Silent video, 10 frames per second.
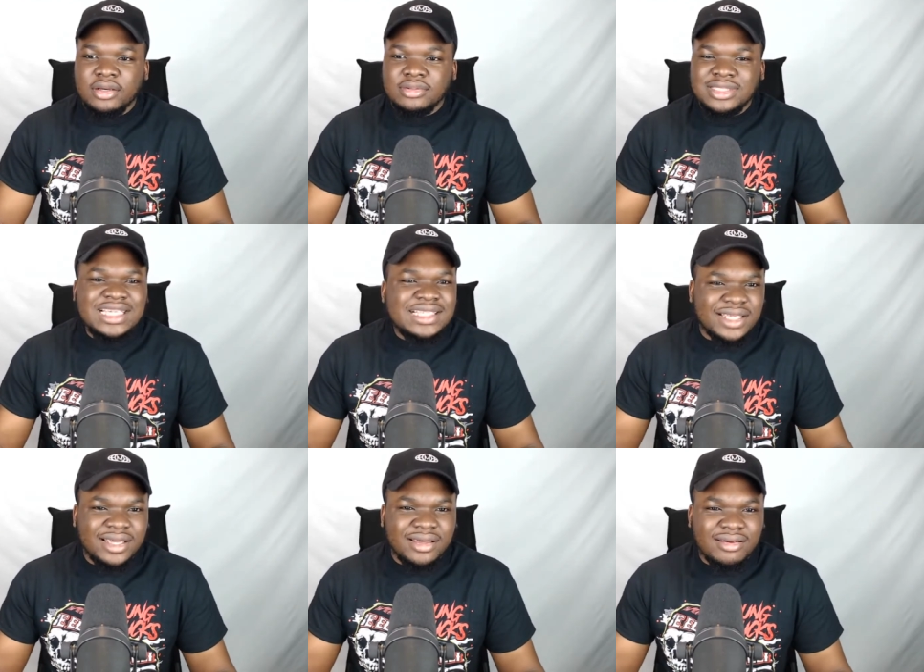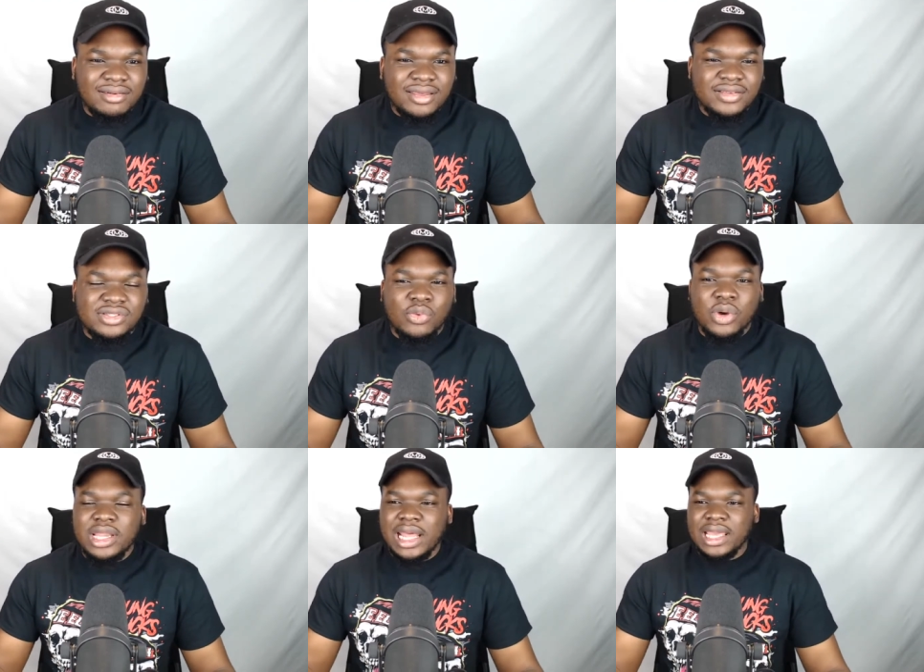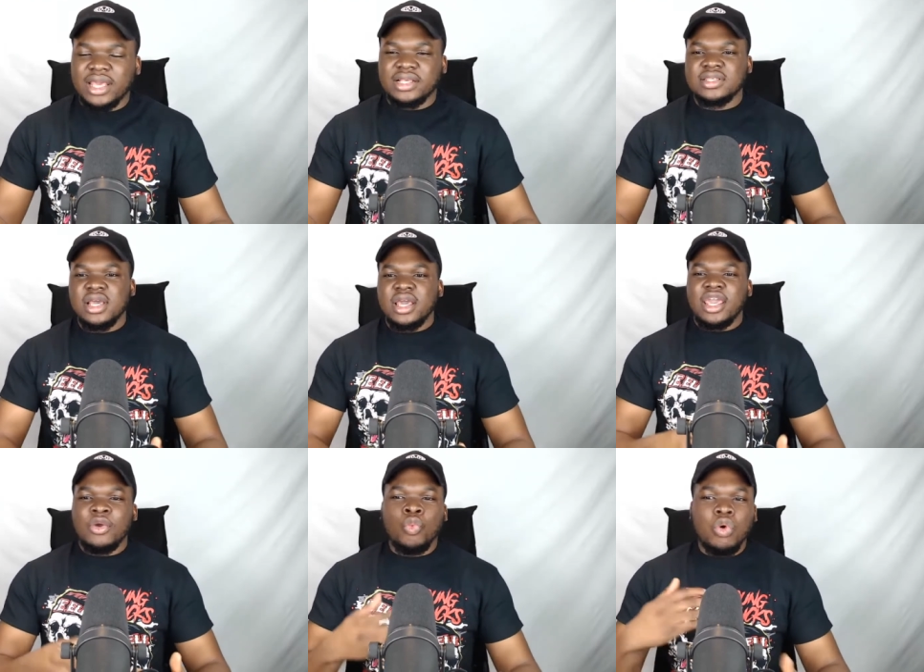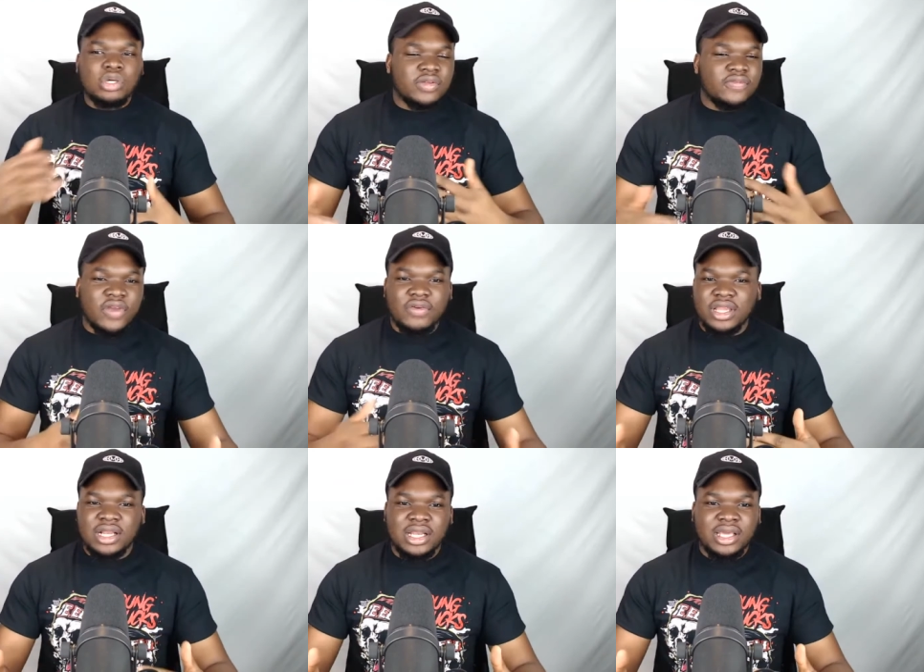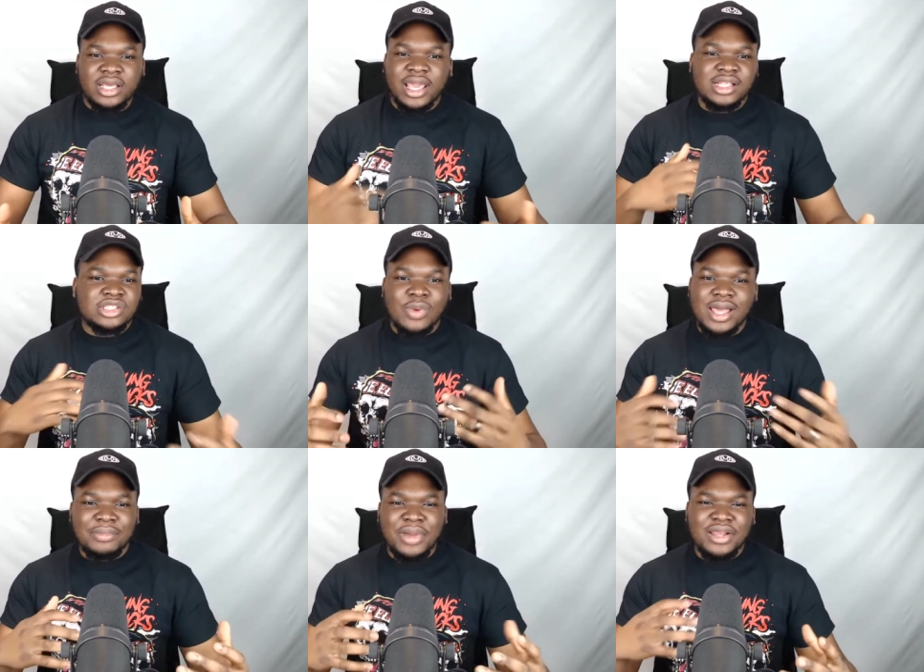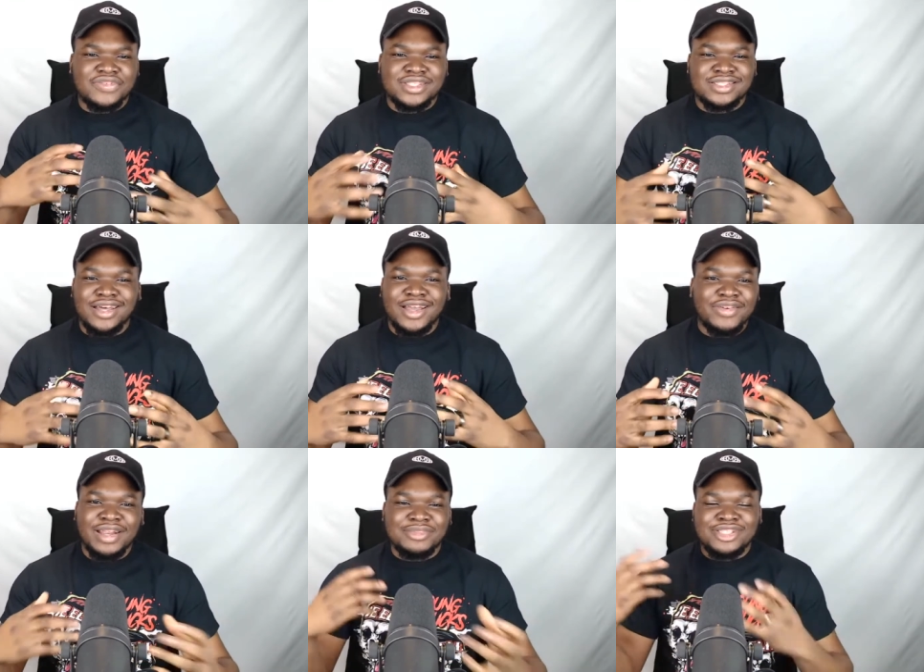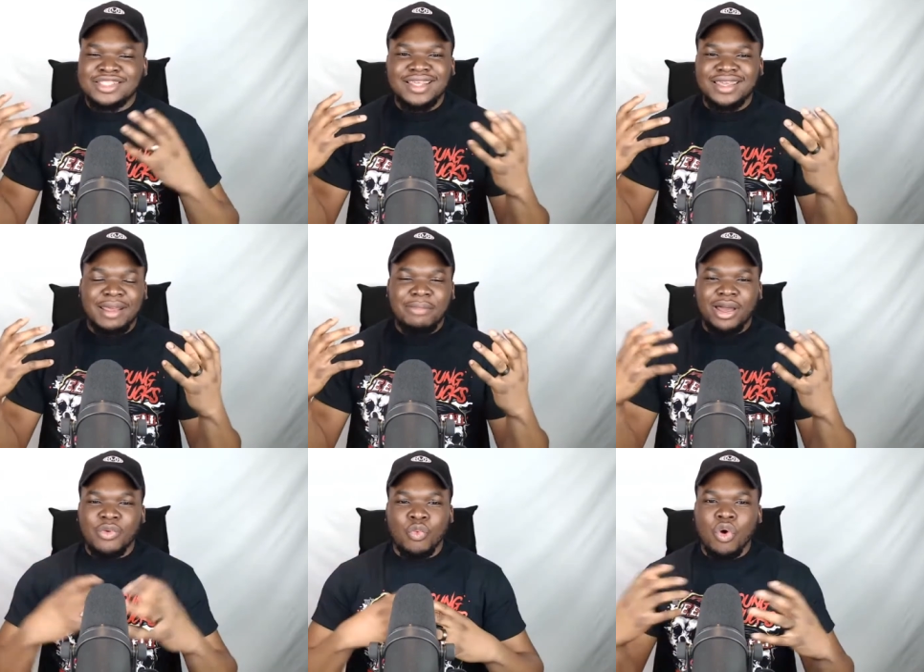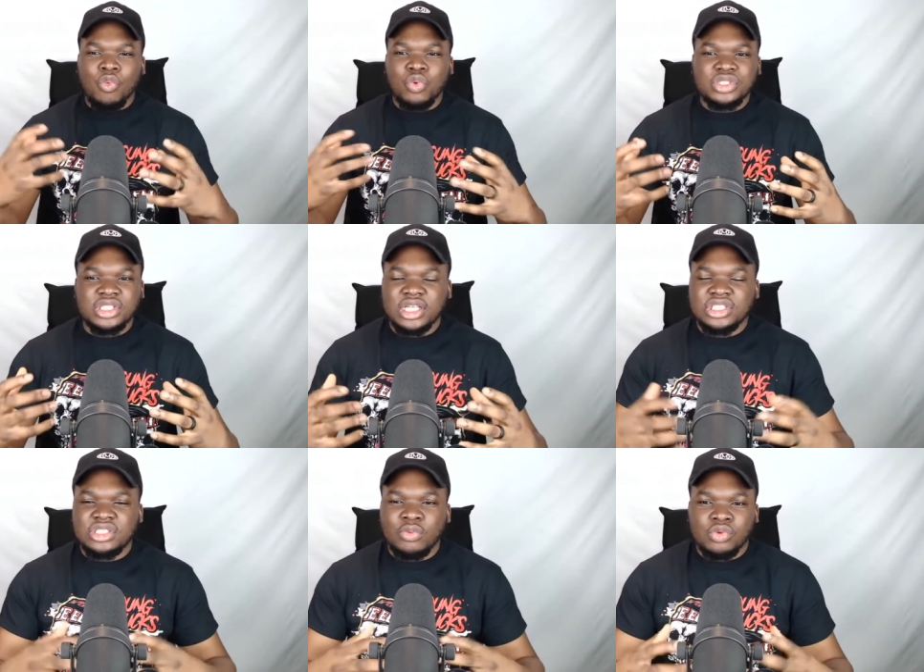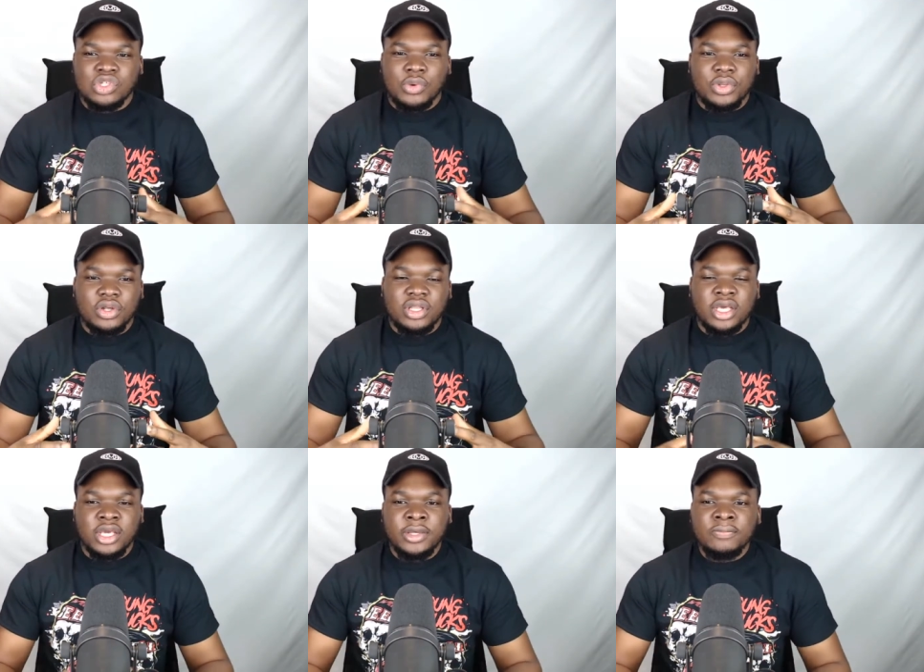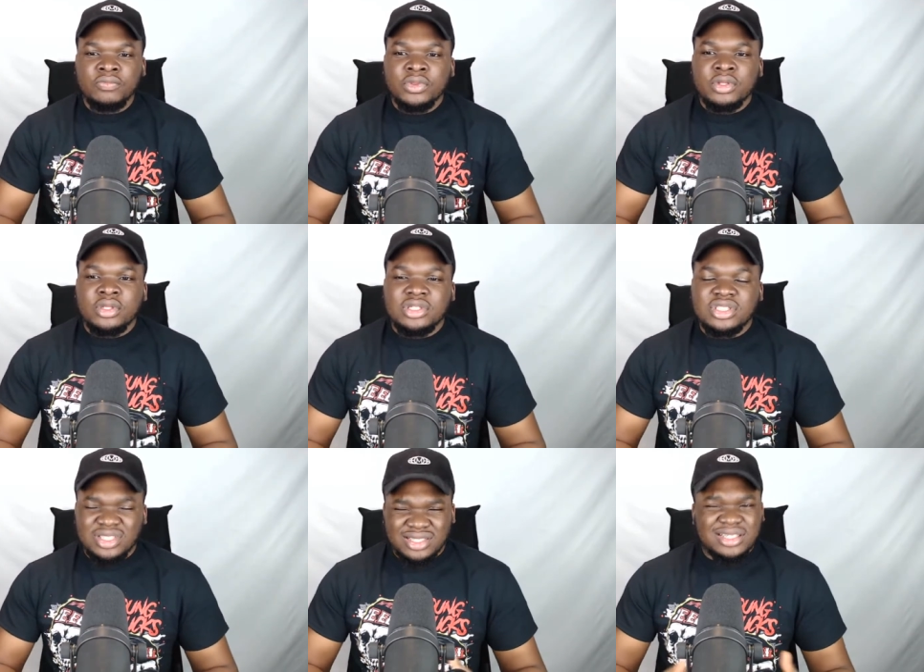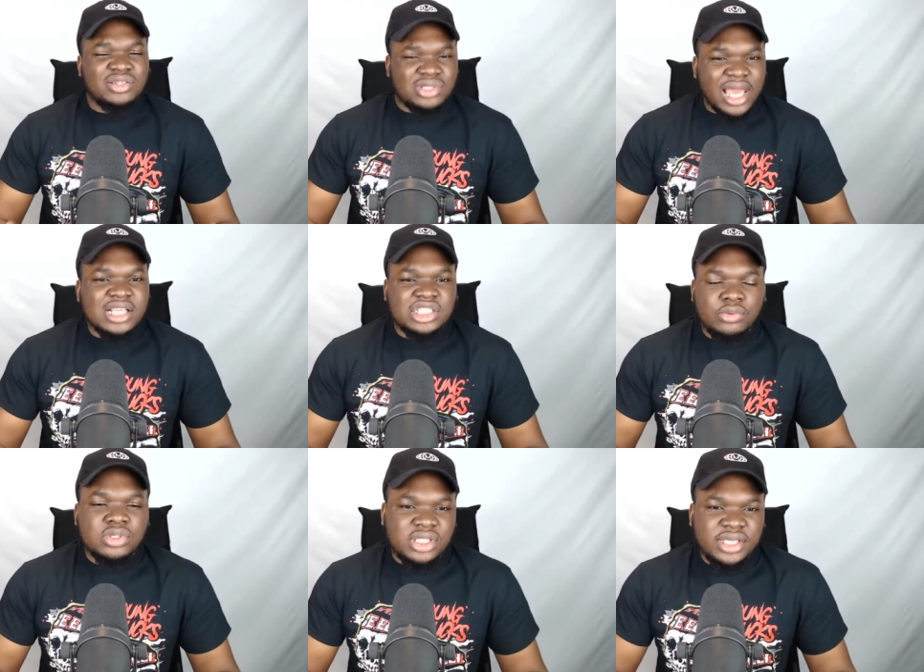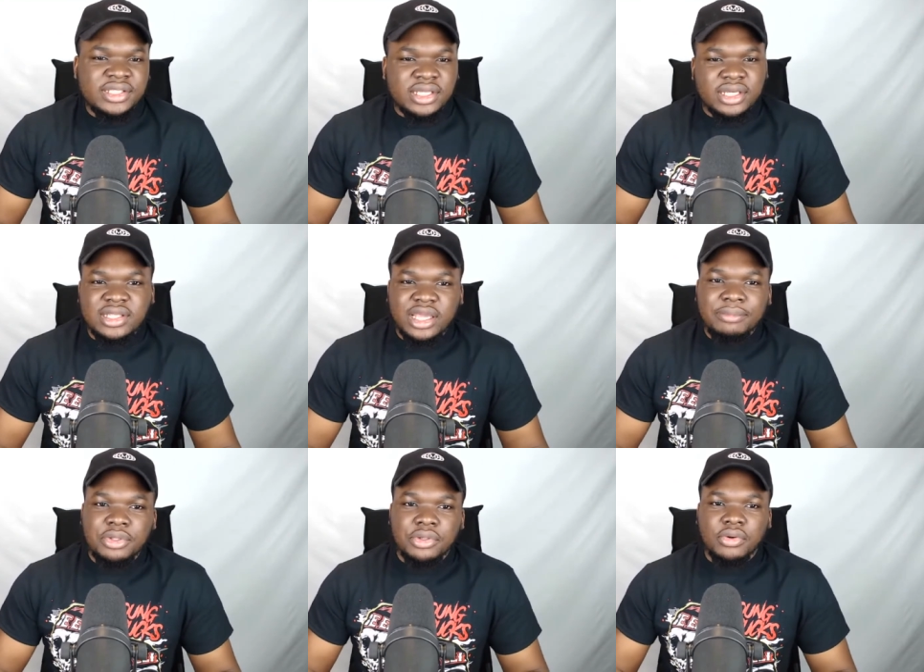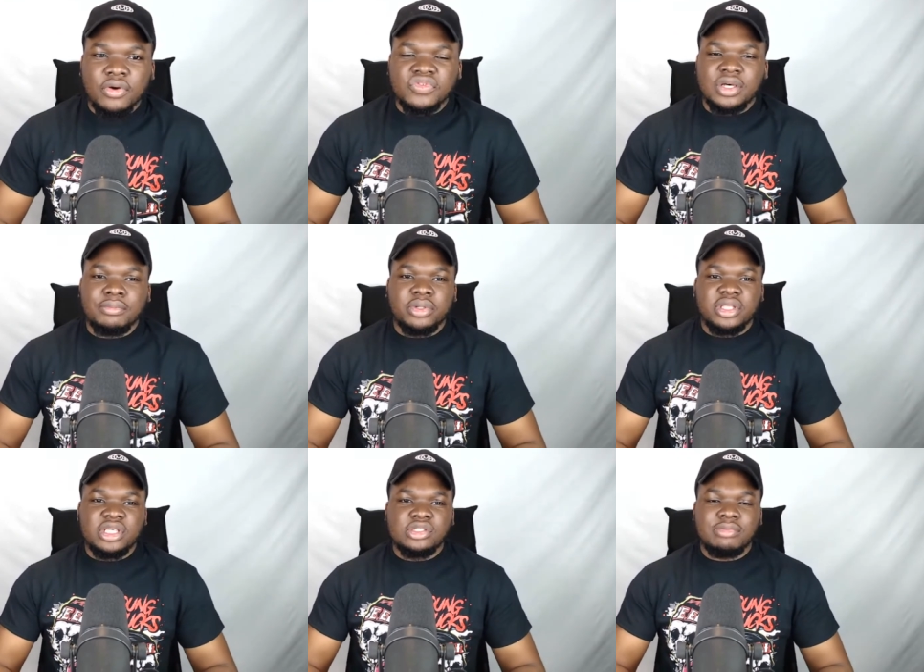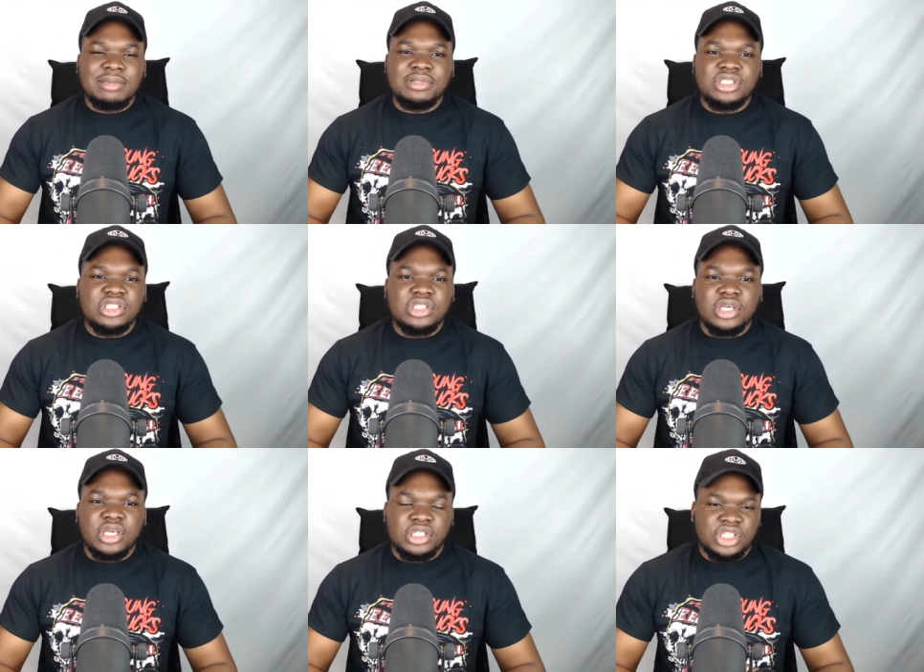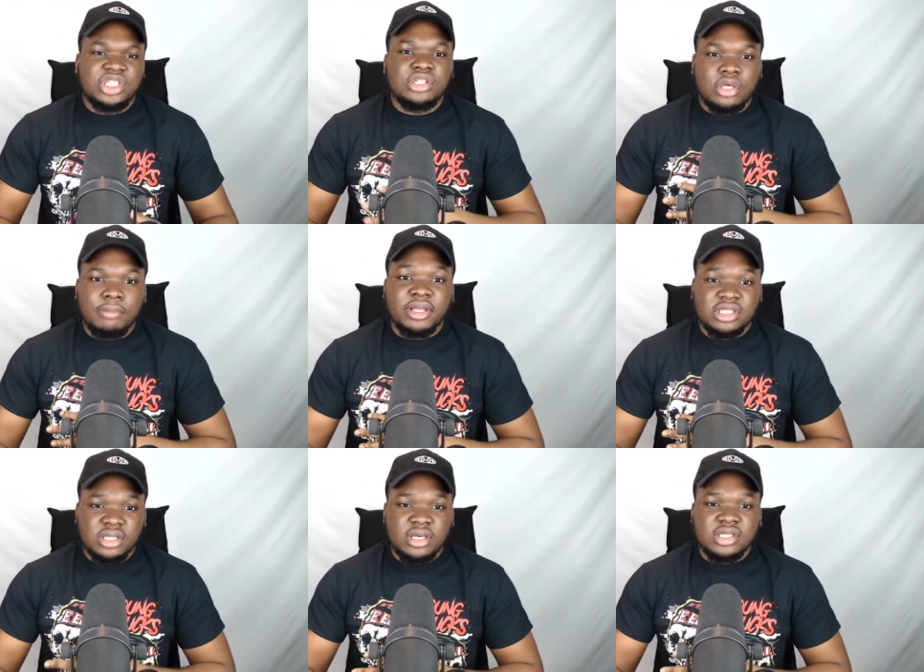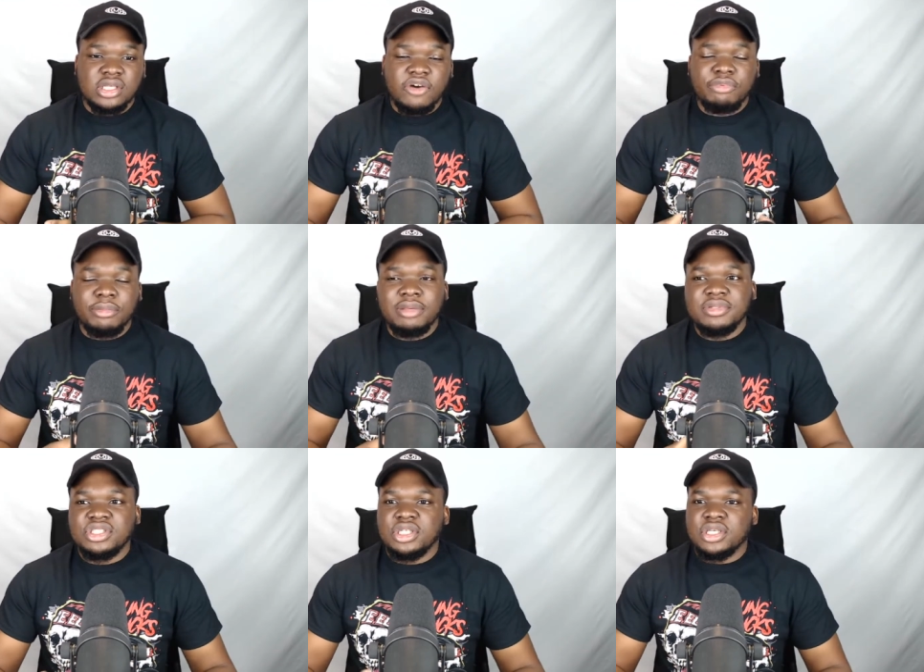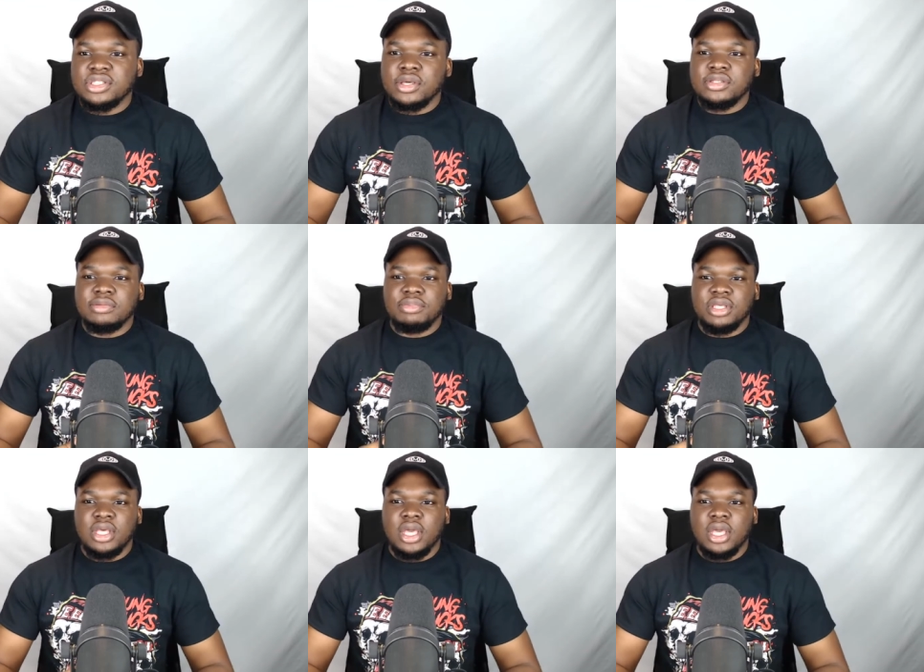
teasing, is the word, I guess. It wasn't very clear, hence why I'm kind of stuttering. I'm just thinking about what was it that was going on here. It was like she was teasing a debut of somebody. So maybe she is a competitor herself, but maybe she is going to be